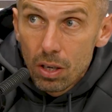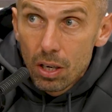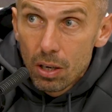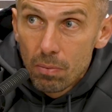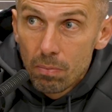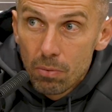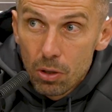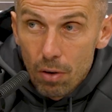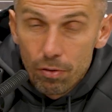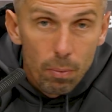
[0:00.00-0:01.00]
Um,
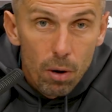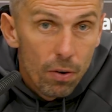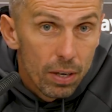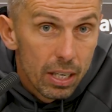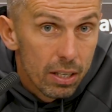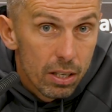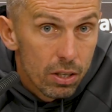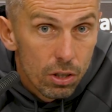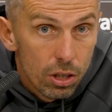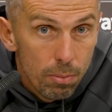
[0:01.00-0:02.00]
so if there were any
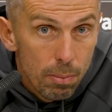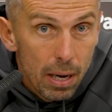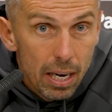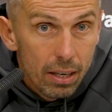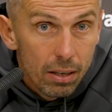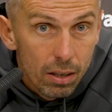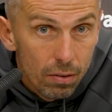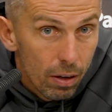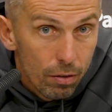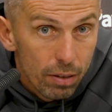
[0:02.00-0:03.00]
decisions to be made
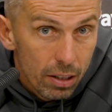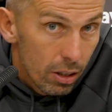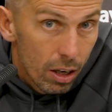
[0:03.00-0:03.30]
around things,